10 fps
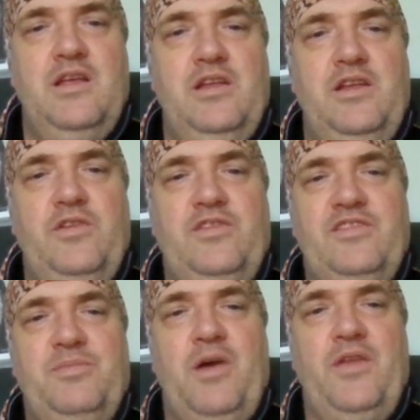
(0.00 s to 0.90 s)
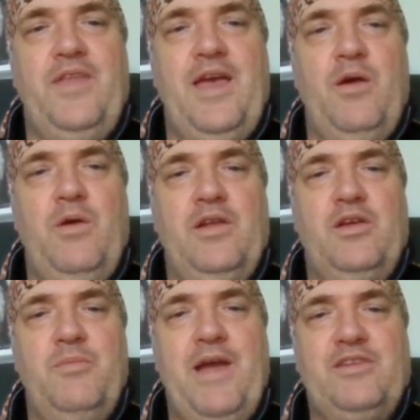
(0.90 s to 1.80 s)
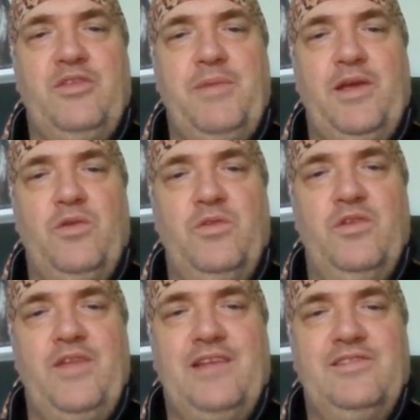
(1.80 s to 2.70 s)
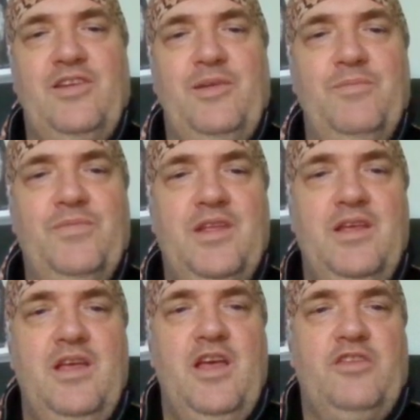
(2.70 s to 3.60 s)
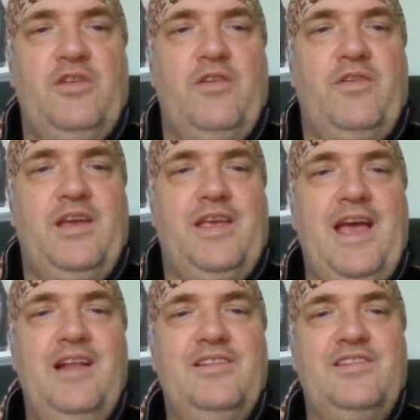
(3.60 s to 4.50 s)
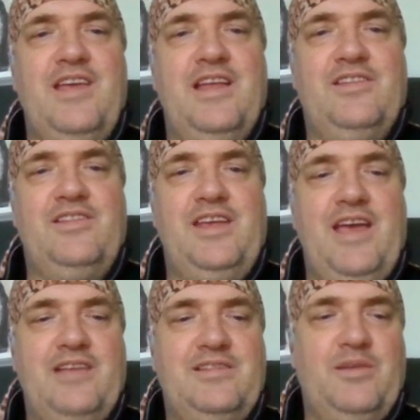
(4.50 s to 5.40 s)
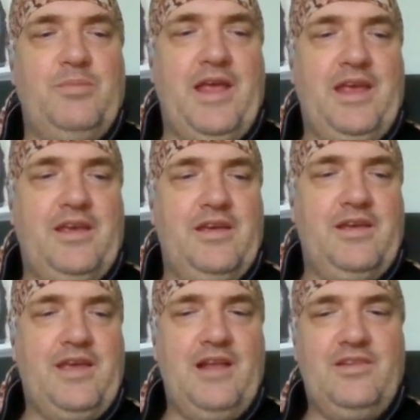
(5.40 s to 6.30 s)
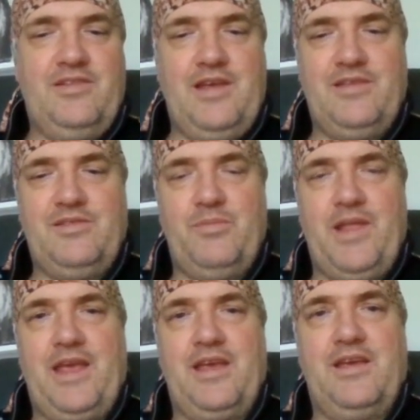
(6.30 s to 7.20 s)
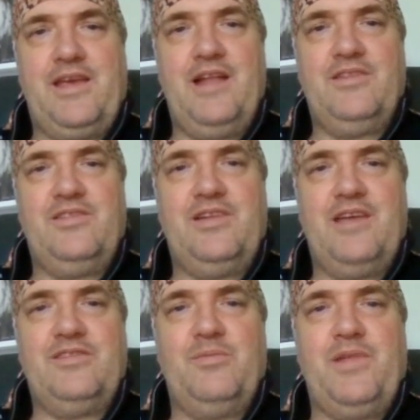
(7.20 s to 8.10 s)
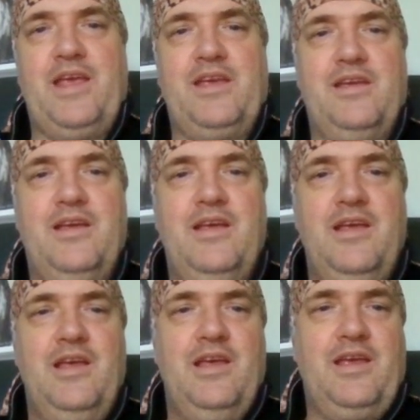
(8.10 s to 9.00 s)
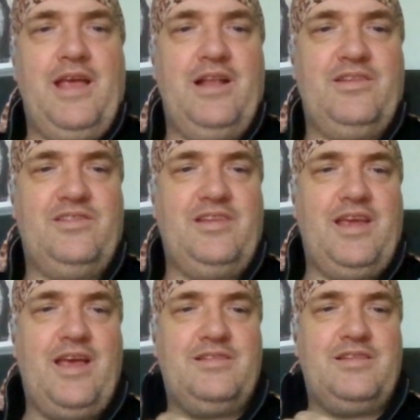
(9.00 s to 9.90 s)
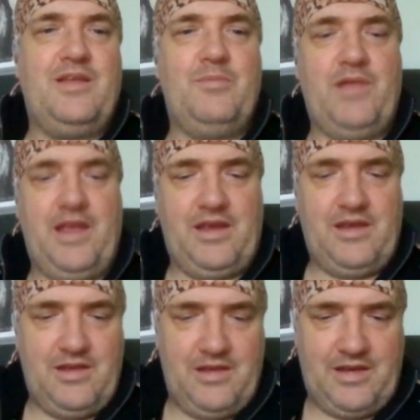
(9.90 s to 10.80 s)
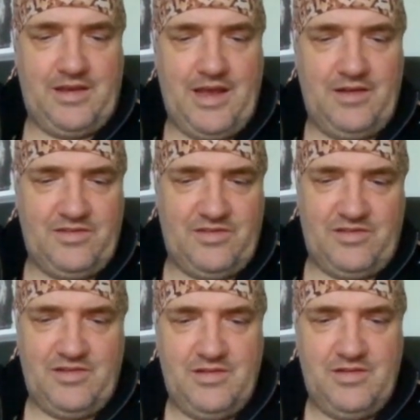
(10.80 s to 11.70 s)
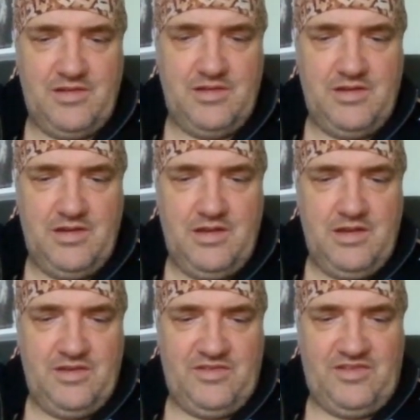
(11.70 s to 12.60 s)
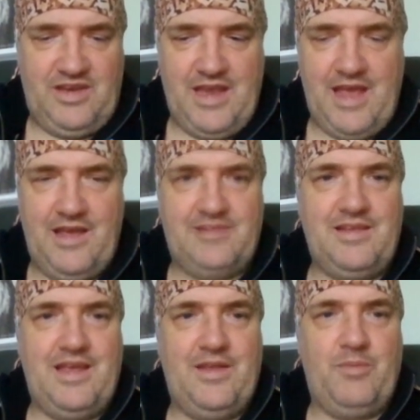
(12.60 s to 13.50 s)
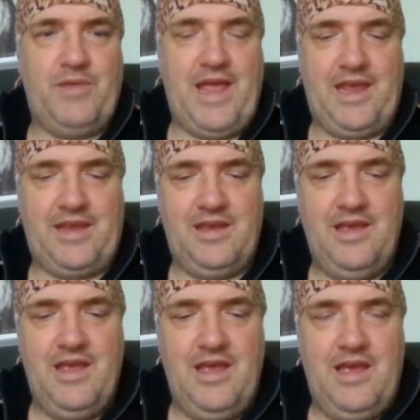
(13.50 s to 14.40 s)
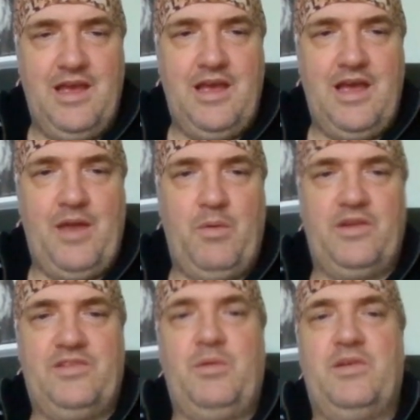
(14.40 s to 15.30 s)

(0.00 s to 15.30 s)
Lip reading: Use this spot now and come back to the bingo next time. So I have Gelt and TS and a blank. Gelt, TS and blank. Gelt, TS and blank. Gelt, TS and blank. Gelt, TS and a blank. And I want to see